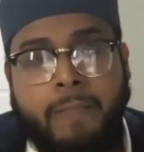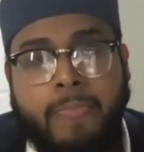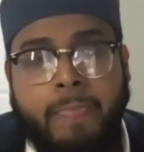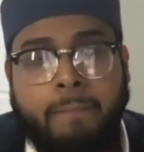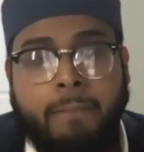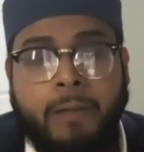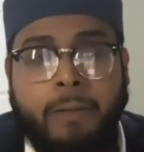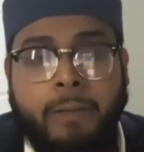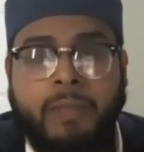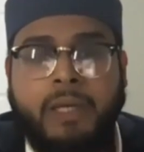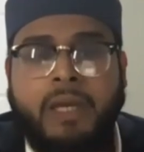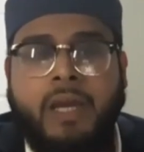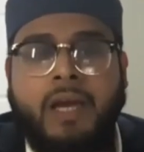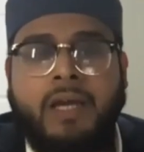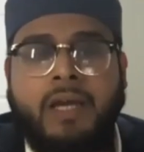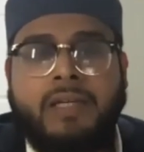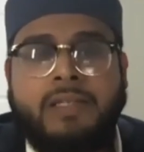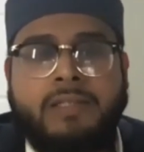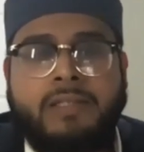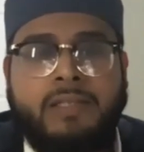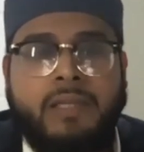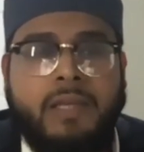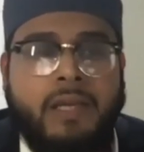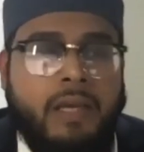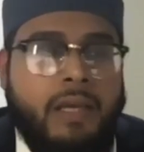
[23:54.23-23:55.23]
but
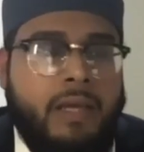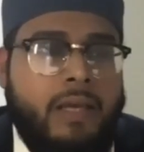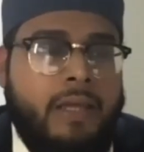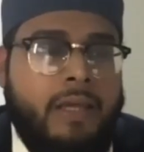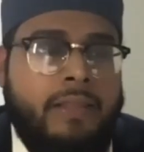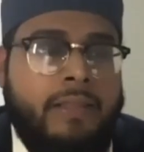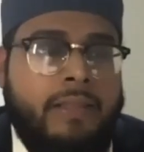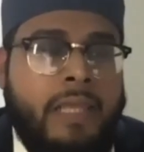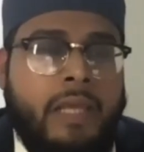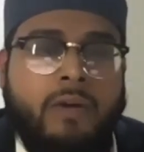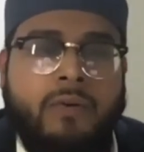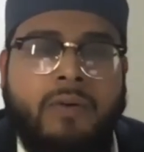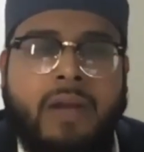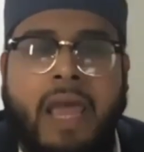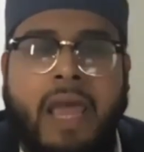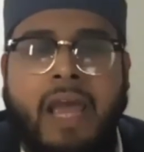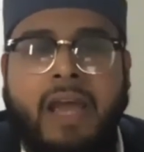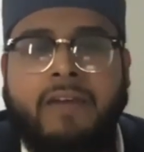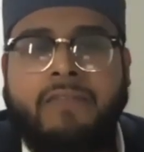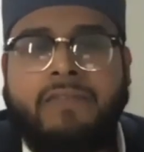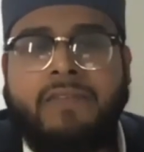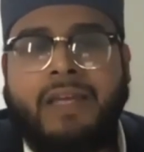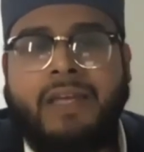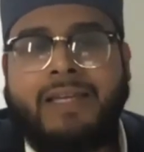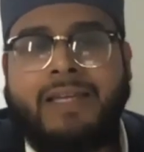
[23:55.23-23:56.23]
because they don't
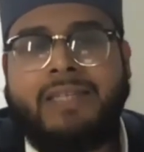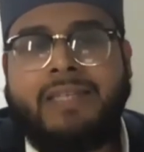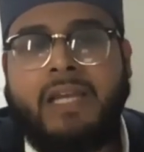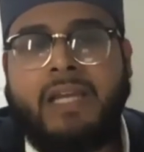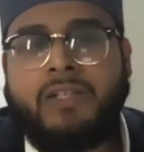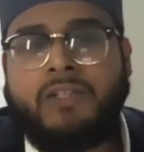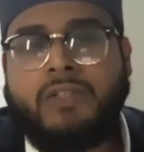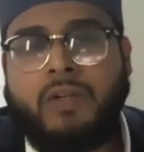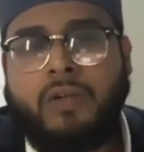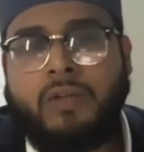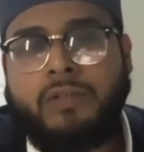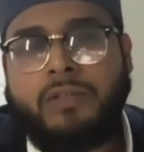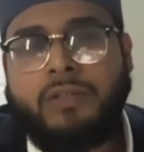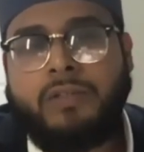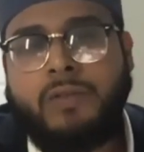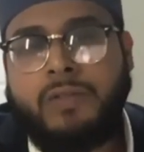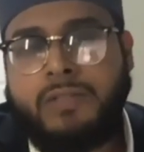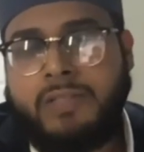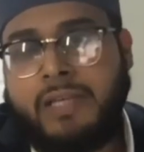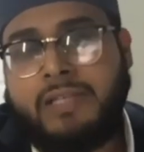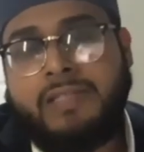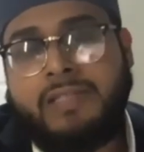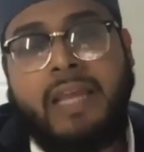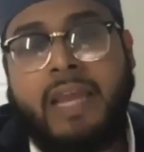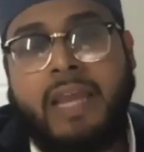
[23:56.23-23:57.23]
have the essentials to
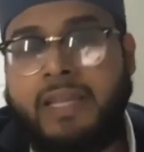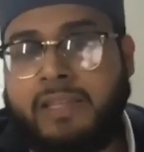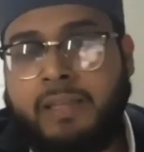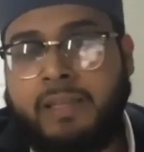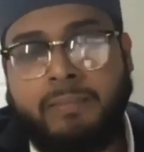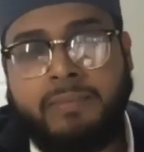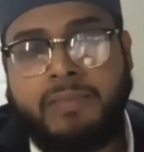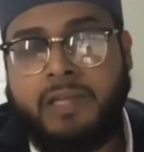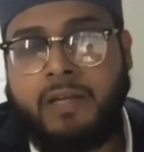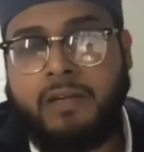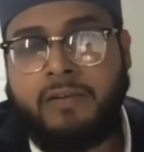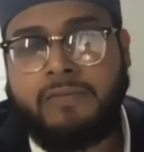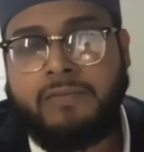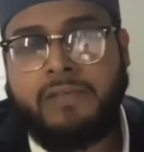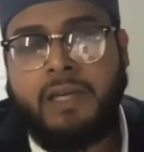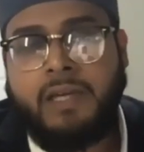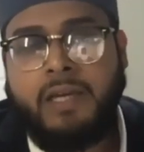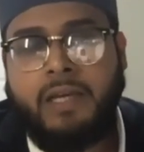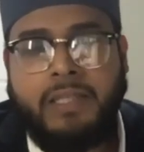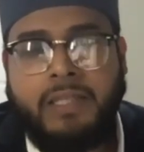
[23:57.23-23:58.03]
sustain themselves.